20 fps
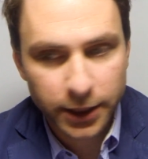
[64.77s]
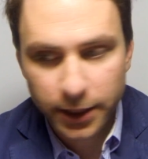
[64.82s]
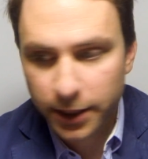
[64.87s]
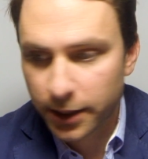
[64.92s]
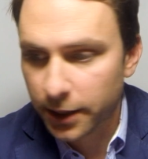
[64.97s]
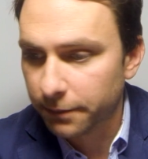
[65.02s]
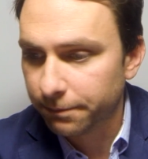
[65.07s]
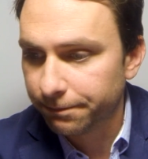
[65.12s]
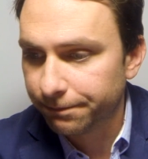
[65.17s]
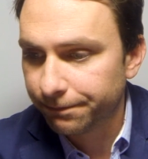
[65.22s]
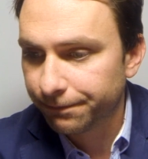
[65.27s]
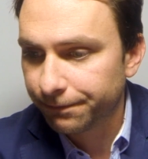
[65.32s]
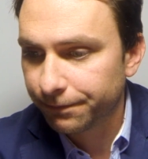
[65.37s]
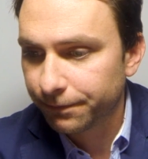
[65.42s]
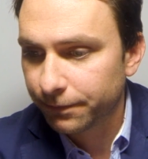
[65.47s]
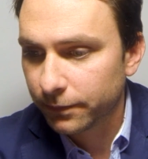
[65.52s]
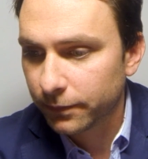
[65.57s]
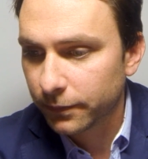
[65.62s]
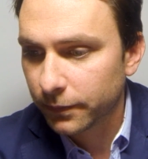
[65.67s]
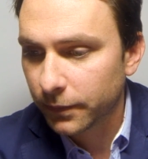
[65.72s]
um,
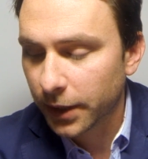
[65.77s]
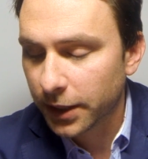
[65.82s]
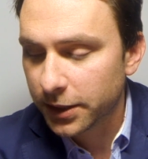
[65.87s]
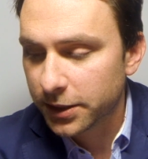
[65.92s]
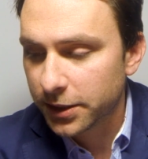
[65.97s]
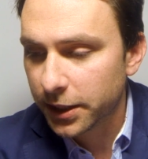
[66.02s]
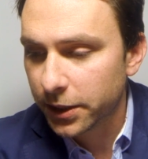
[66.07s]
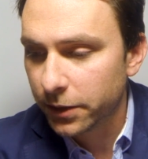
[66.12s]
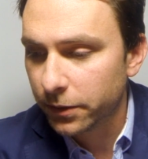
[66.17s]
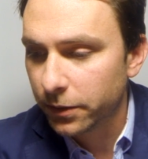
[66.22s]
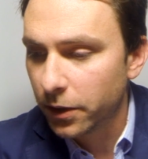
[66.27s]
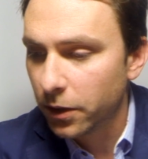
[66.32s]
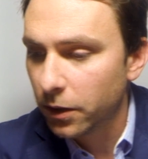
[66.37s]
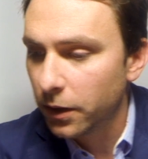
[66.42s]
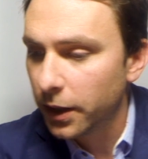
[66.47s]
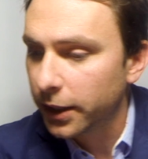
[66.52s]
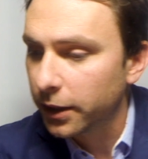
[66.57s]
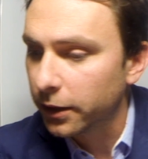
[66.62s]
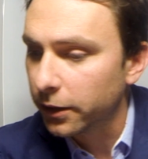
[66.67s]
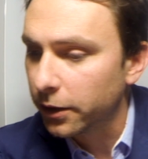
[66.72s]
I say you know
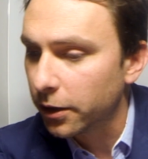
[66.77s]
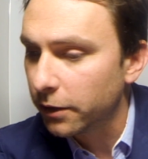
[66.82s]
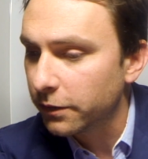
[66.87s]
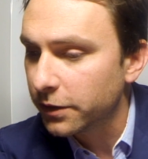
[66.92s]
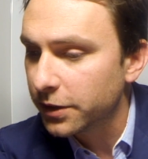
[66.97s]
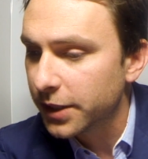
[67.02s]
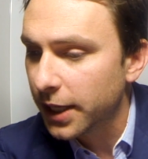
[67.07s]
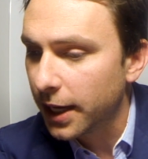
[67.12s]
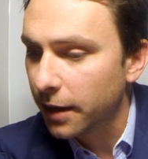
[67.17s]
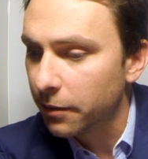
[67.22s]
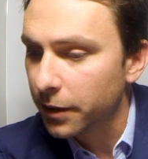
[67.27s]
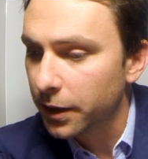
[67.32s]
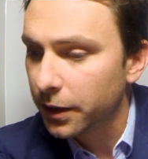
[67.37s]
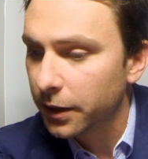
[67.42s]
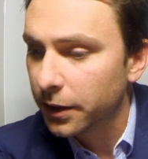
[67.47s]
like a nervous habit.